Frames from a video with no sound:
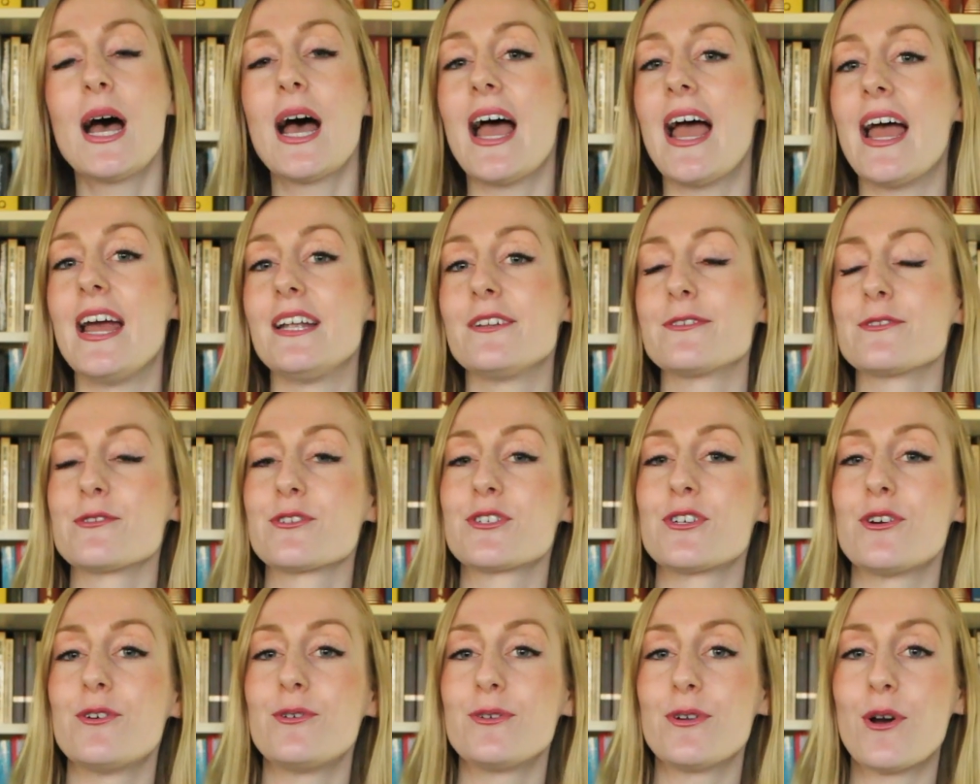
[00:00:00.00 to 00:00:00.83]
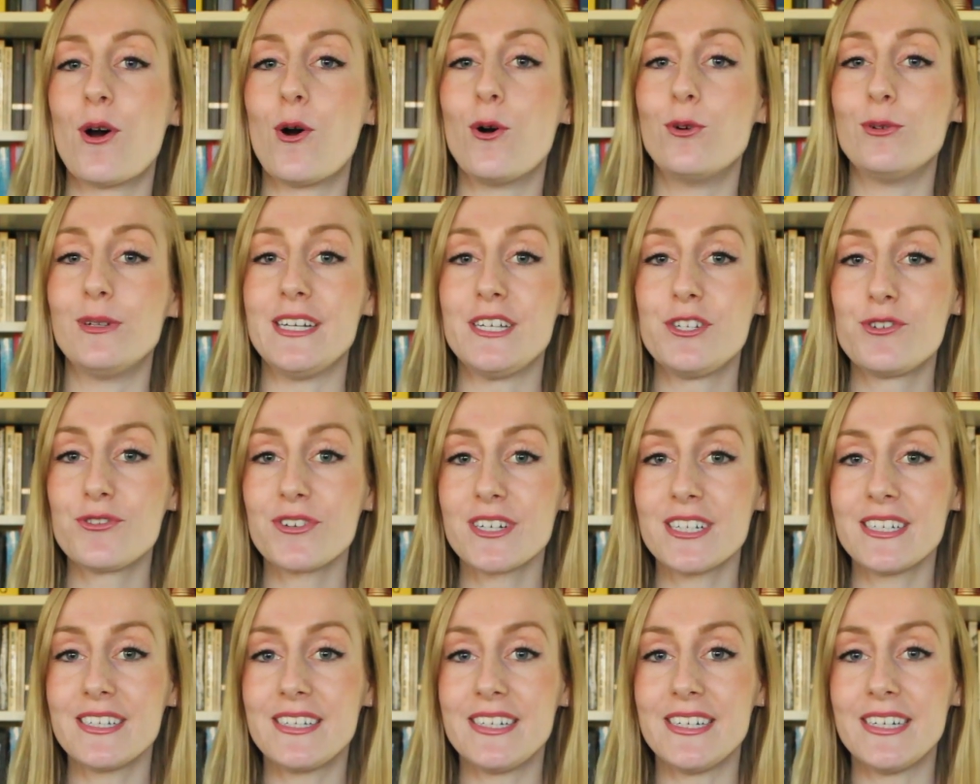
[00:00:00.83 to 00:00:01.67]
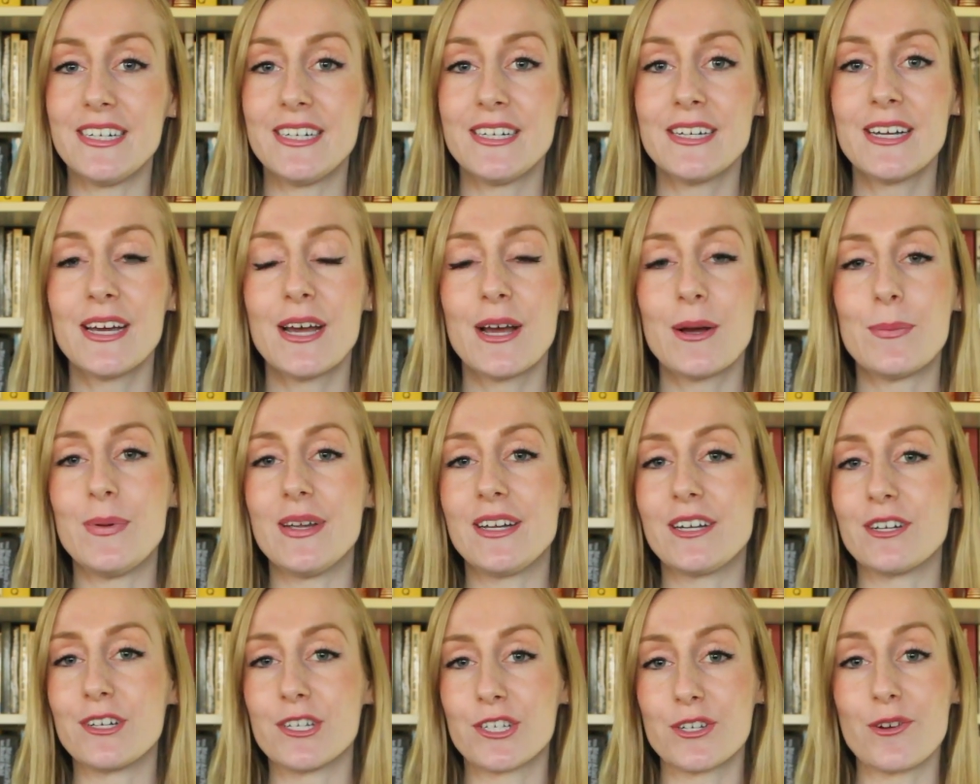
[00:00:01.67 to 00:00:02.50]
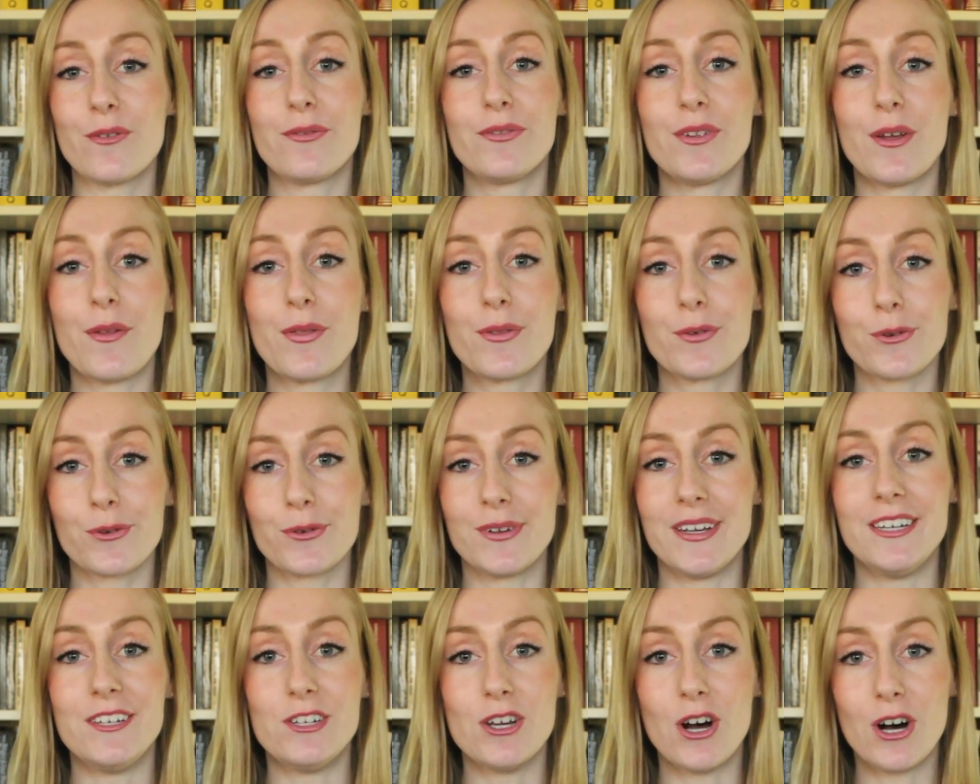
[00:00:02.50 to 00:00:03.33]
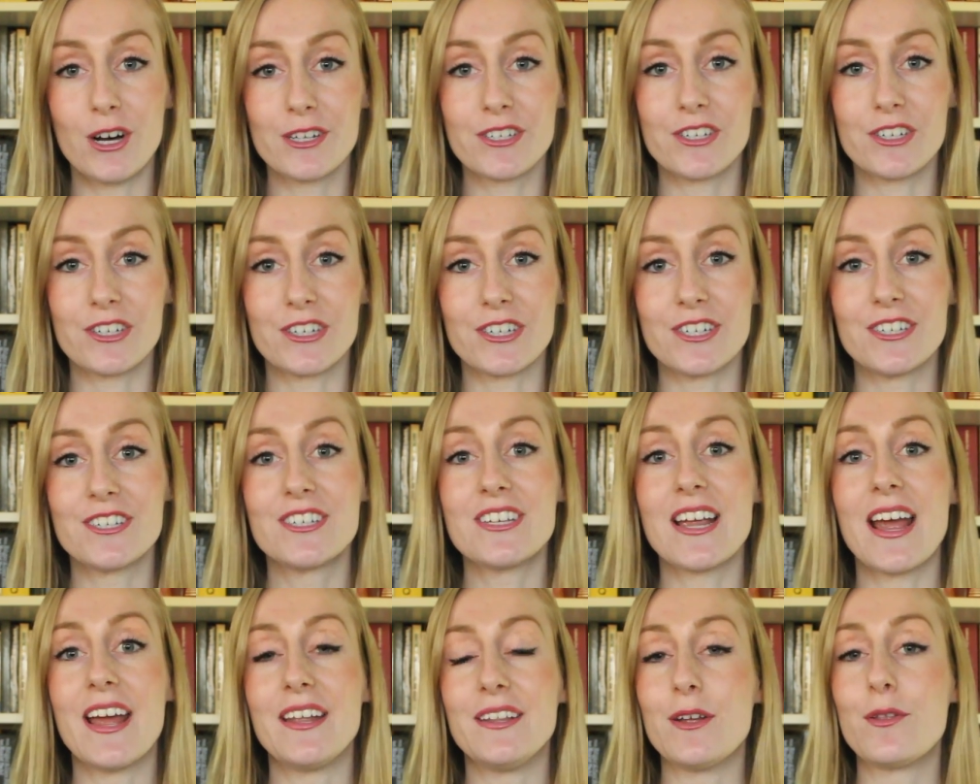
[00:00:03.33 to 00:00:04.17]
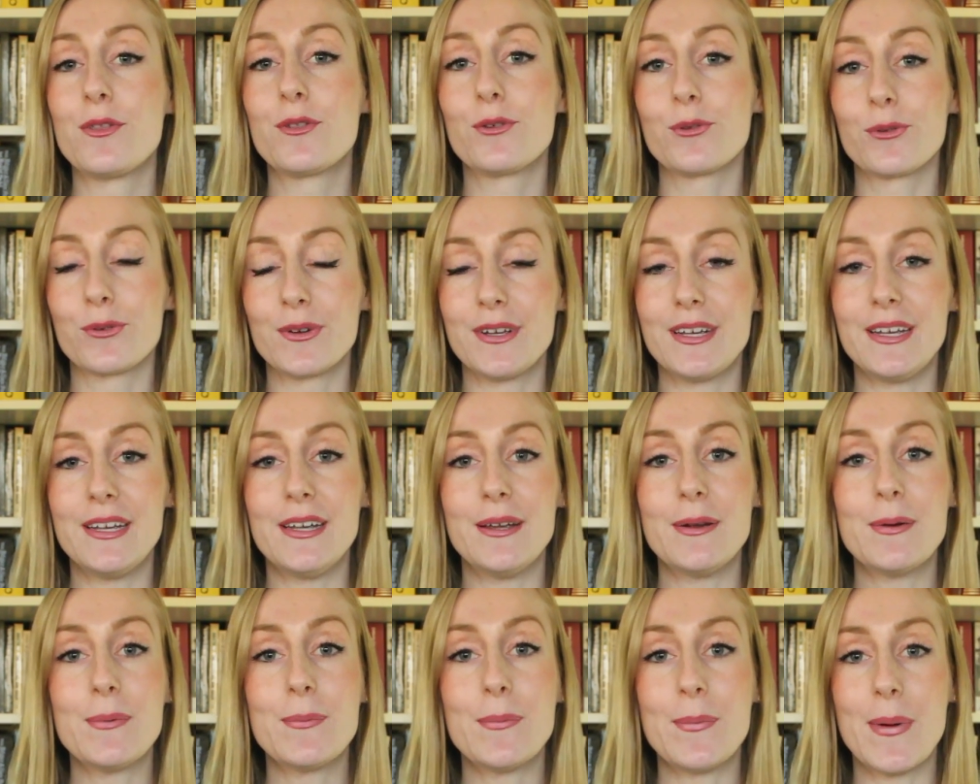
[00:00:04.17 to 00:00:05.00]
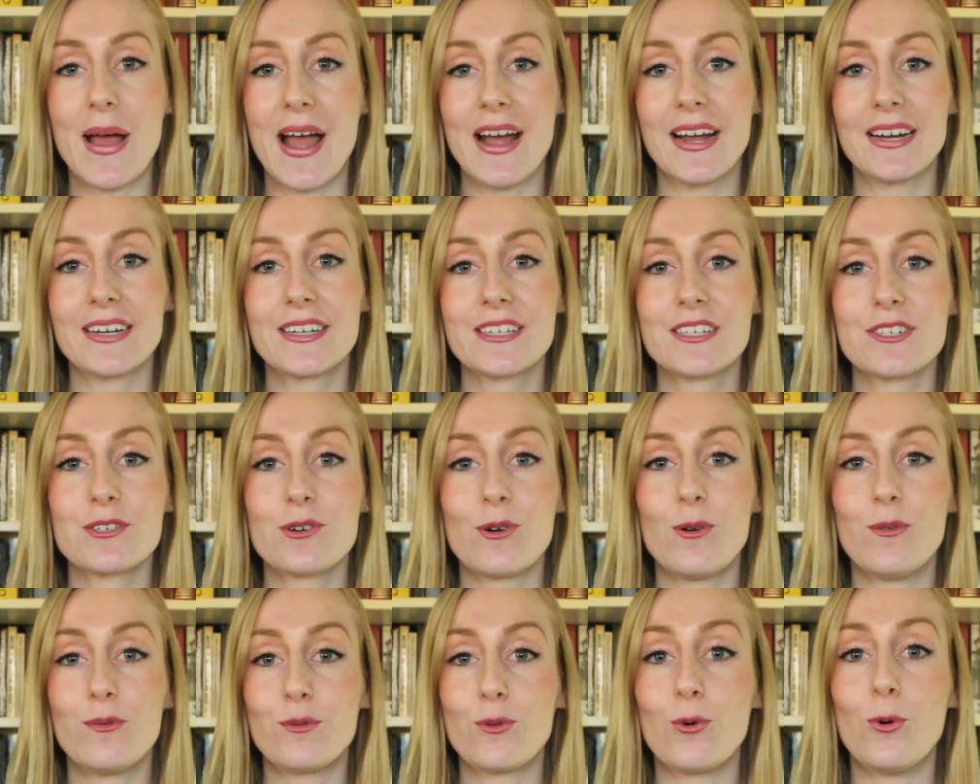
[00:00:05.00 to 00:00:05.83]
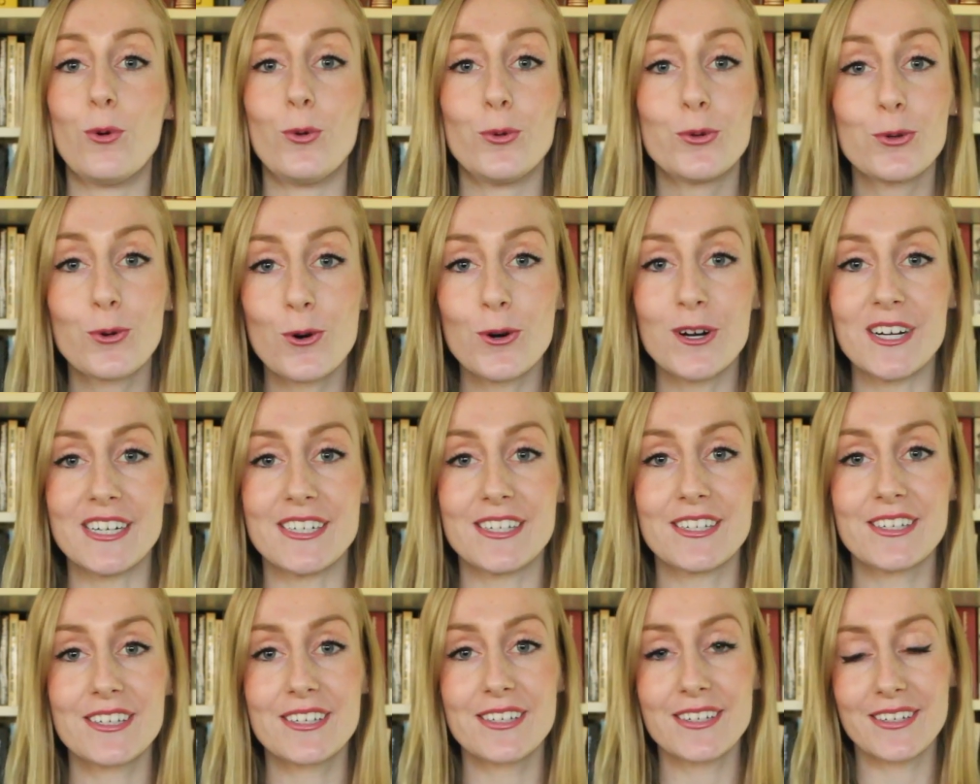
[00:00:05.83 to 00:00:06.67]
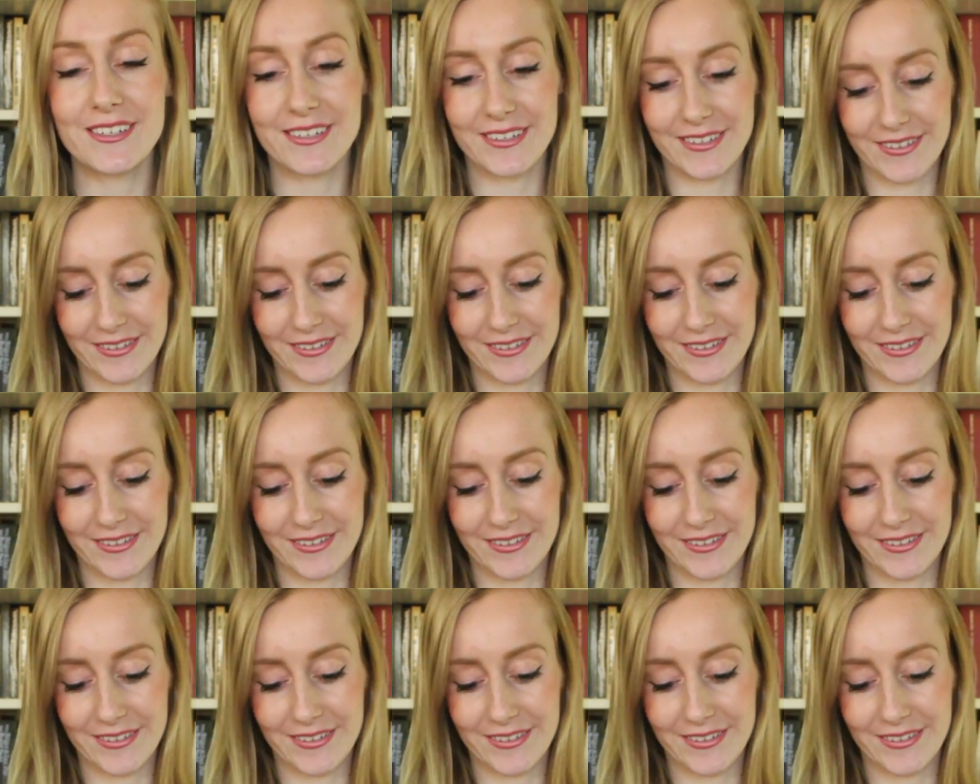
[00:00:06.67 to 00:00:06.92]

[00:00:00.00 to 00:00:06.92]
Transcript: and also the Holy Trinity because of the three daughters and the three bags of gold coins.